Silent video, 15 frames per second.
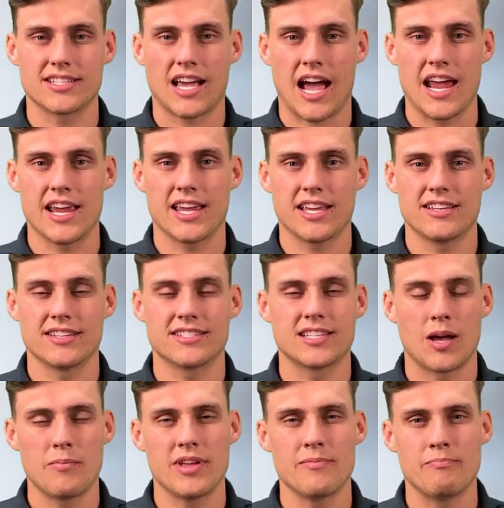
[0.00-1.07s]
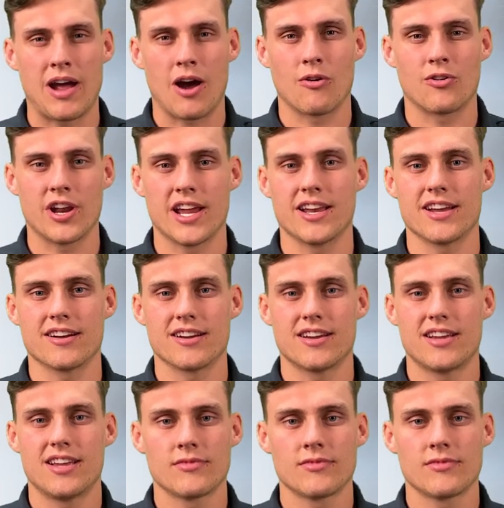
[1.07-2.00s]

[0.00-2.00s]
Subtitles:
hike, to summit Mount Rainier.